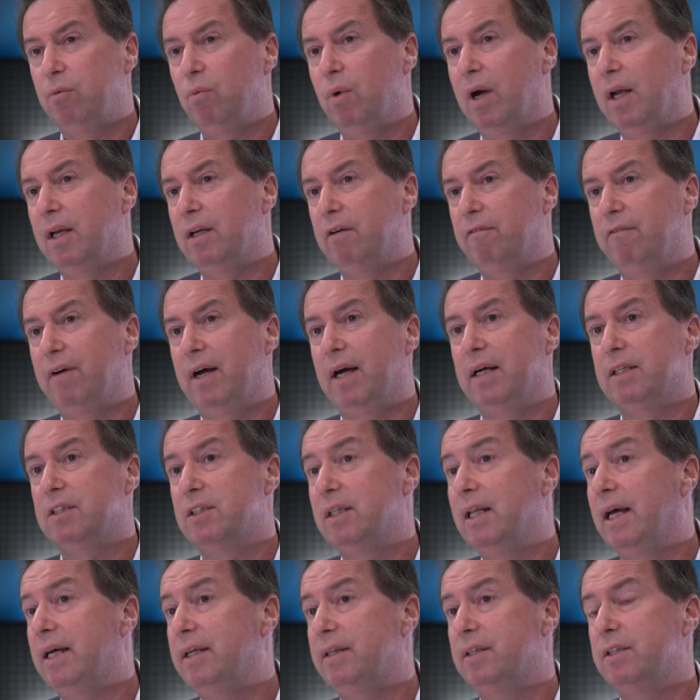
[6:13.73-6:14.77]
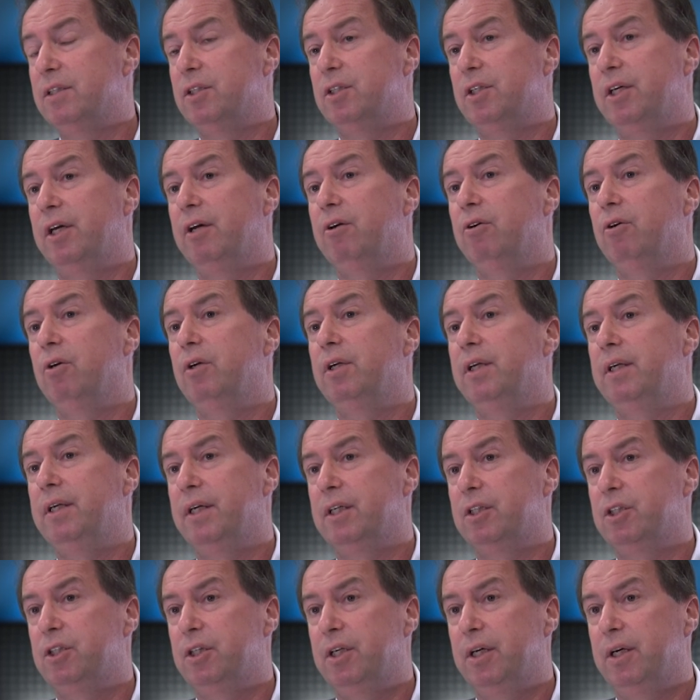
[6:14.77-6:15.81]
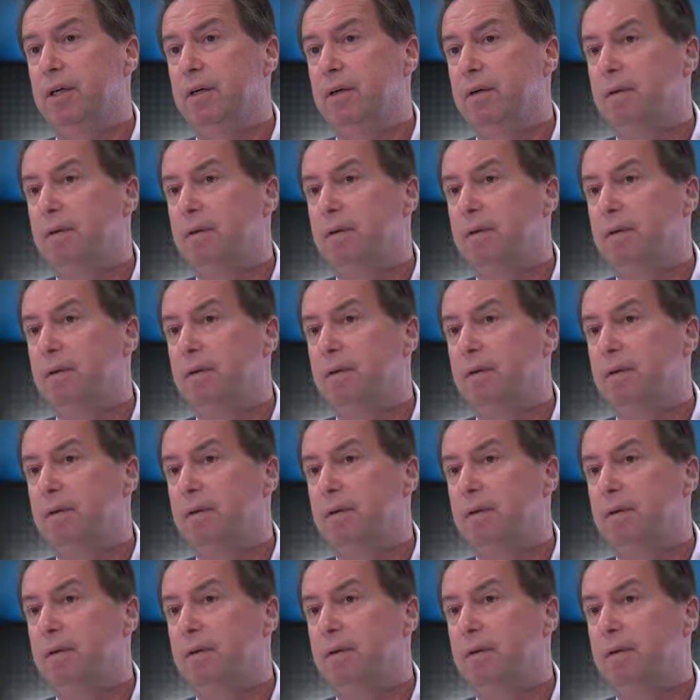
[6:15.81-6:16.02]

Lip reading: well advanced late this year, early next year.